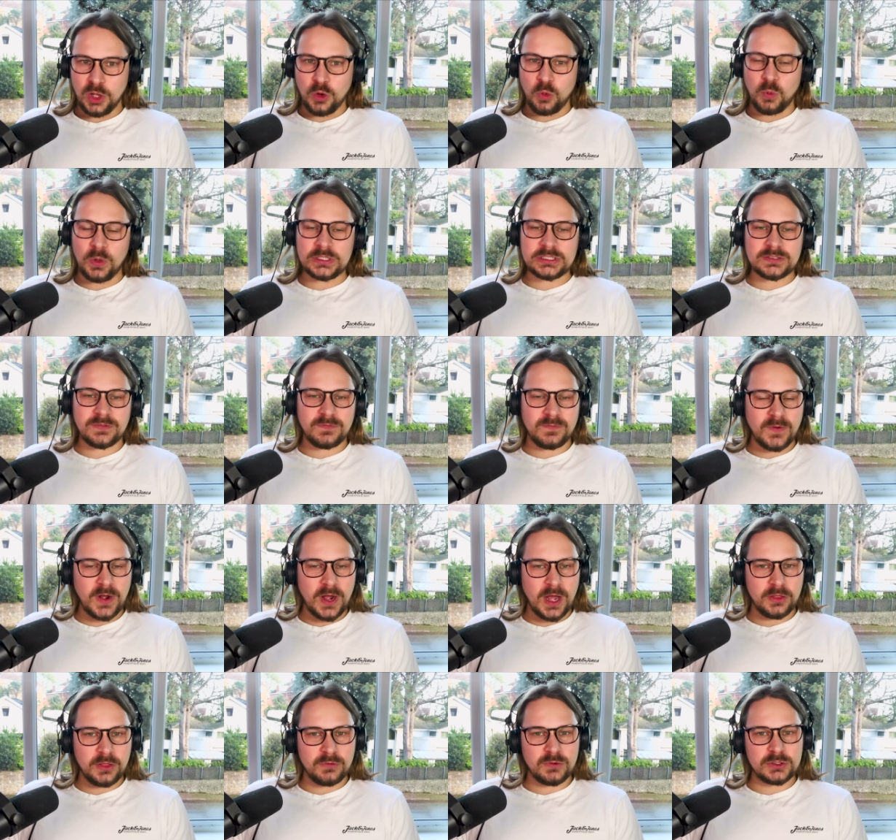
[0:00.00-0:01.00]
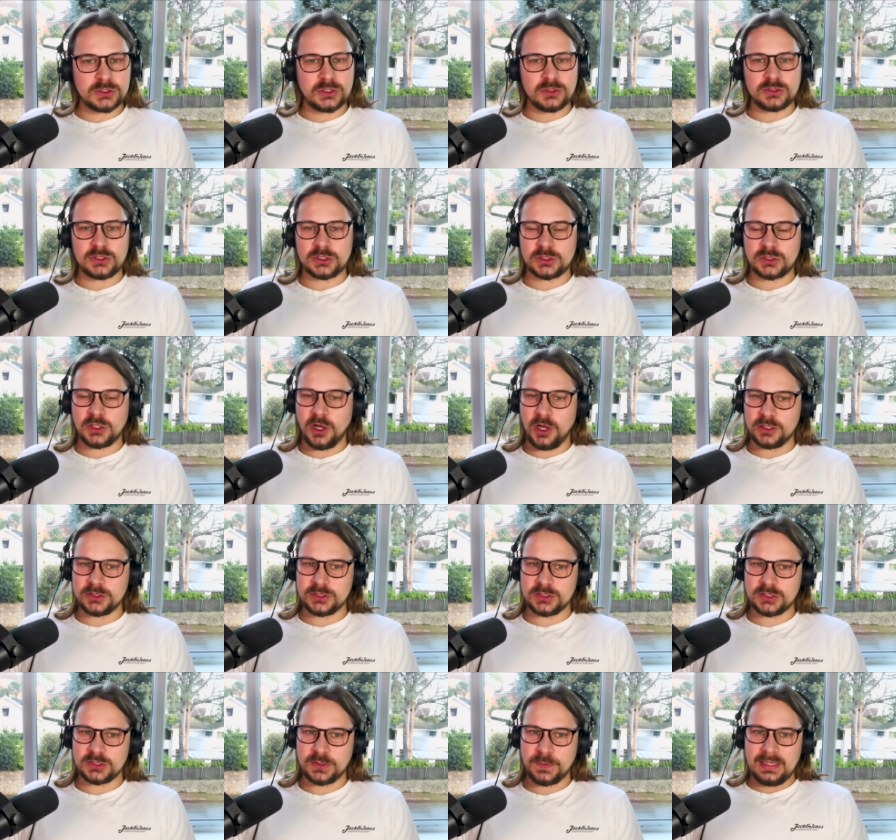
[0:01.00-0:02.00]
which further reduces
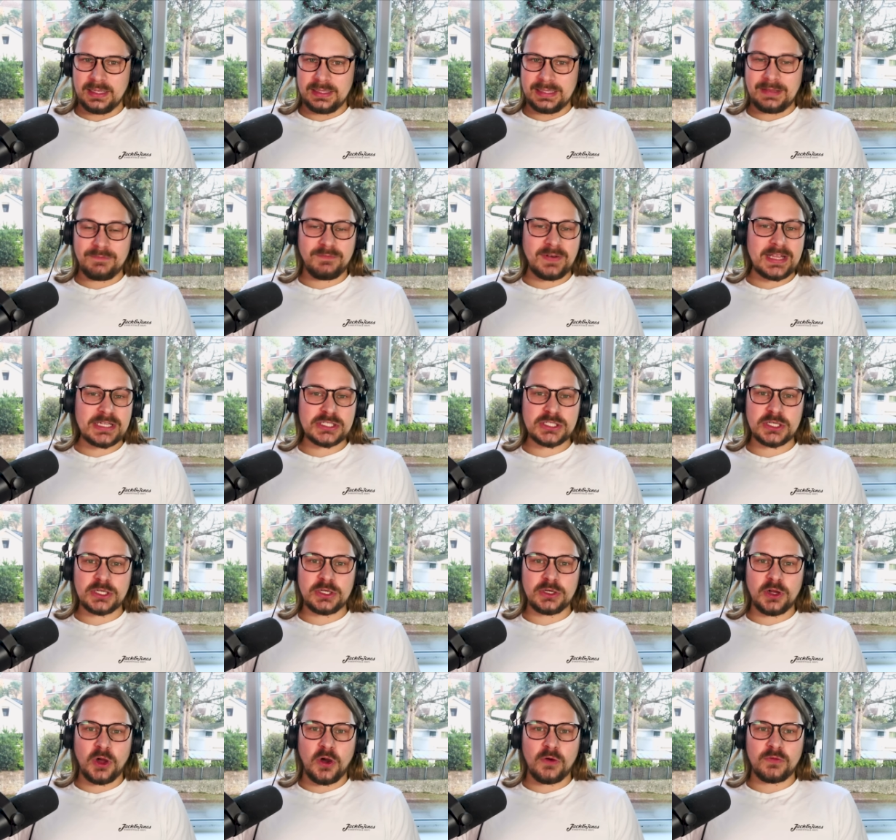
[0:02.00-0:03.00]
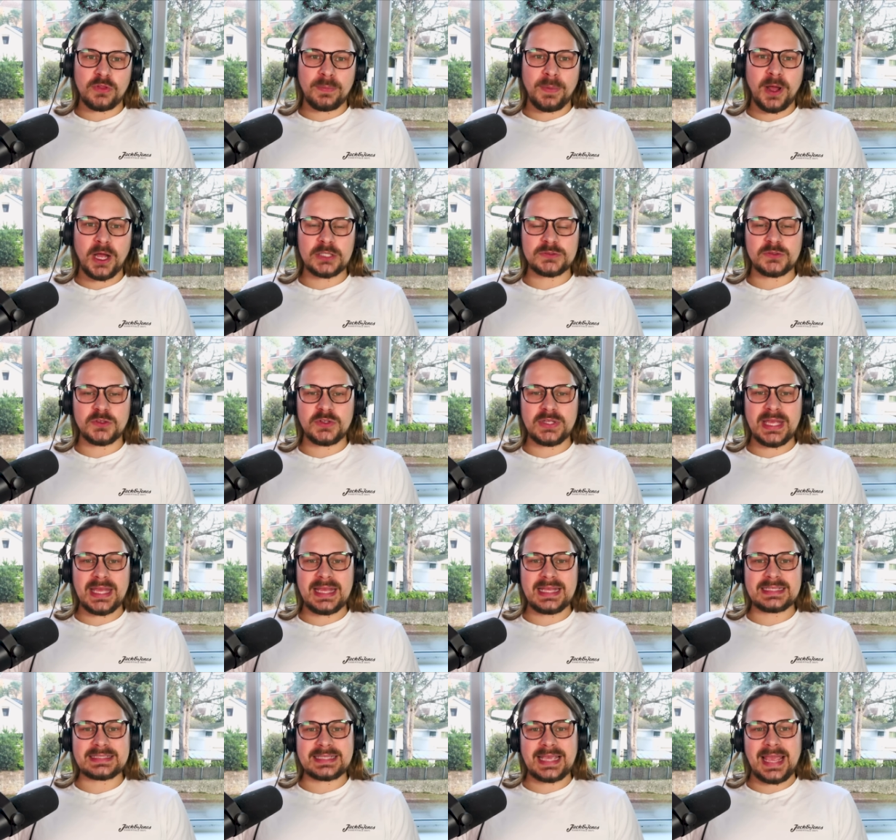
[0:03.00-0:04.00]
costs. The inflation of the past few
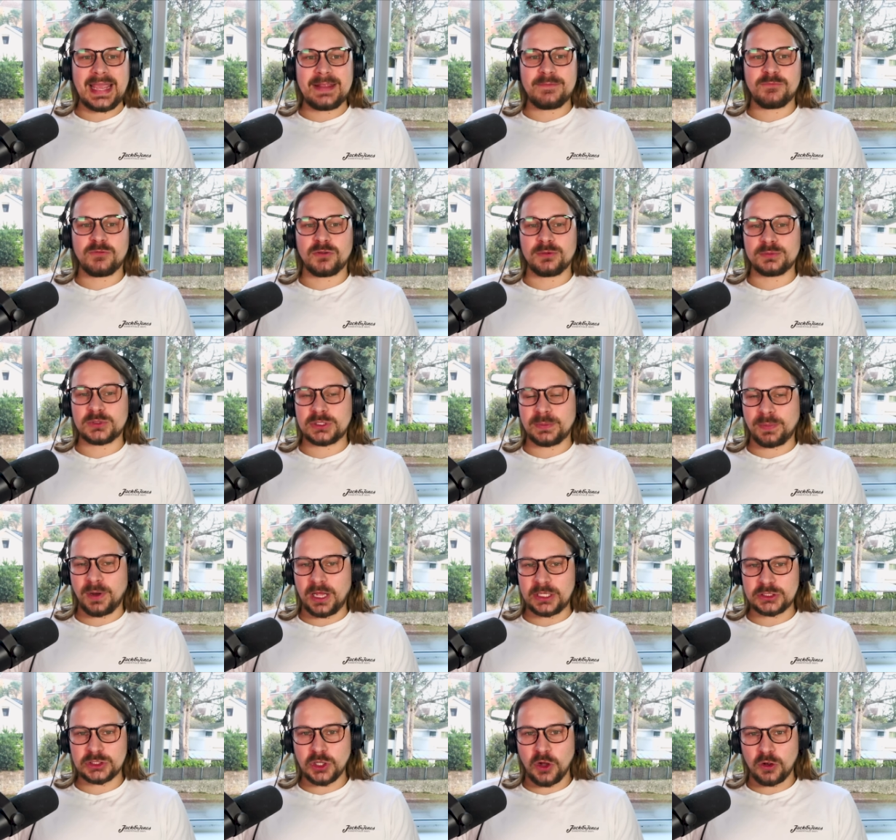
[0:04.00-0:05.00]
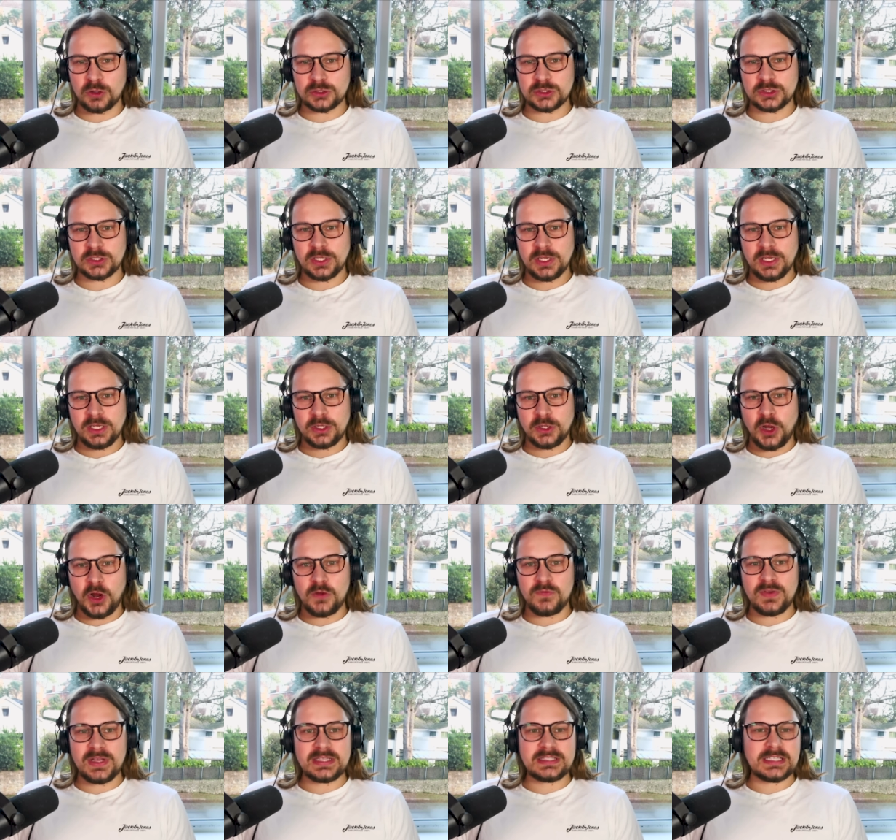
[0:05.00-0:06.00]
years came from supply shocks,
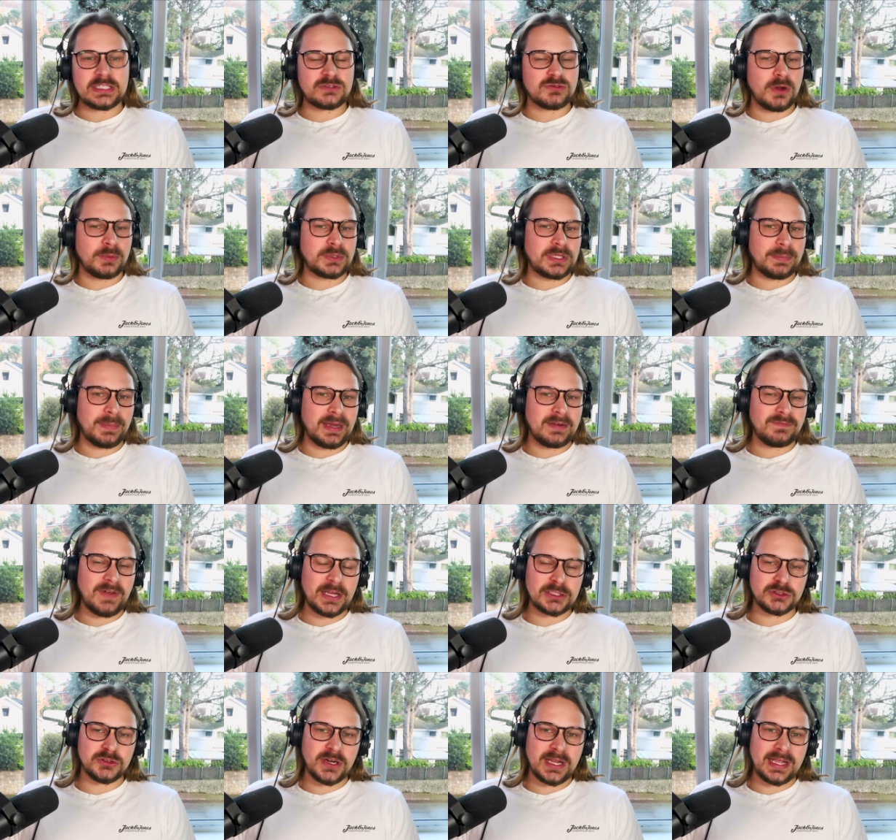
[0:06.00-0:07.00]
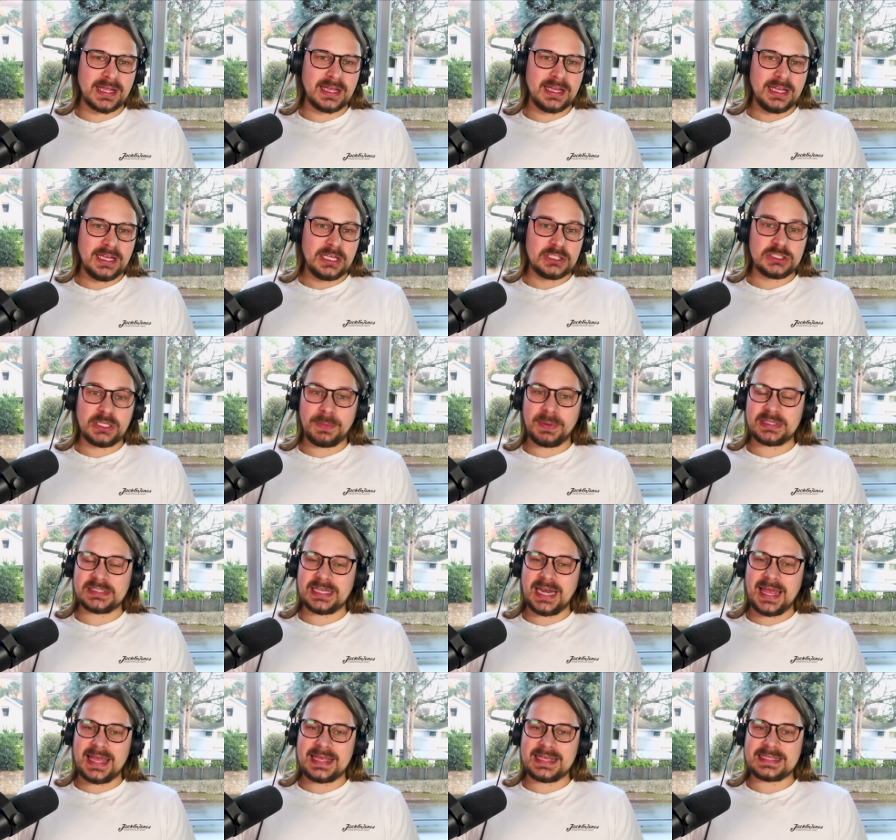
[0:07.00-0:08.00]
COVID disrupting manufacturing, shipping
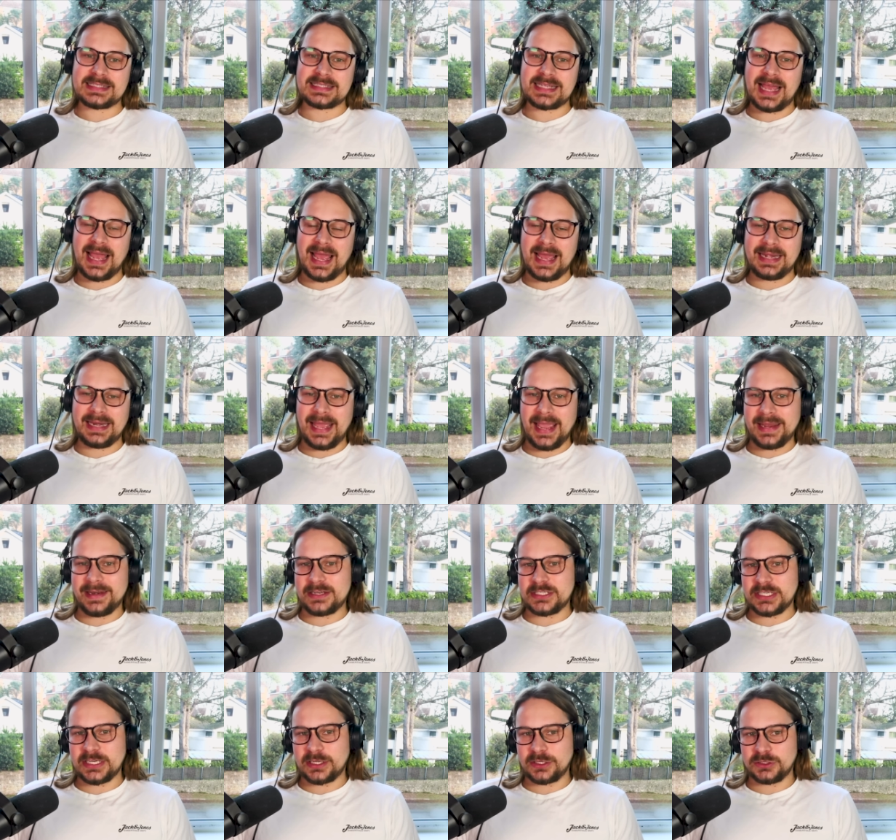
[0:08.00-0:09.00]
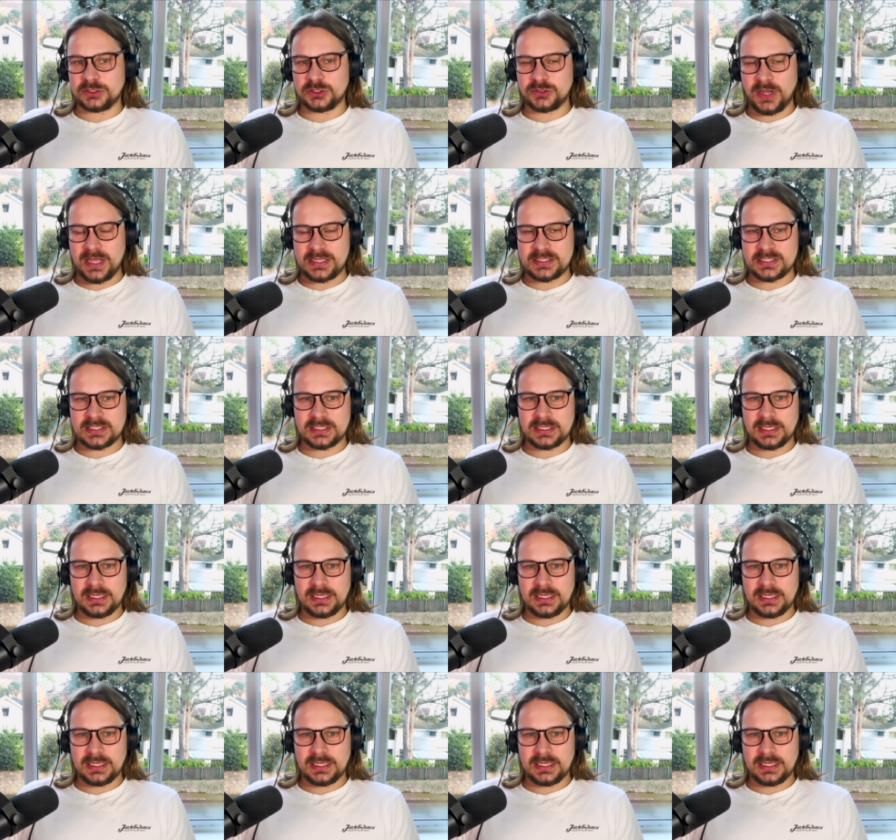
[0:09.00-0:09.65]
delays, and energy constraints.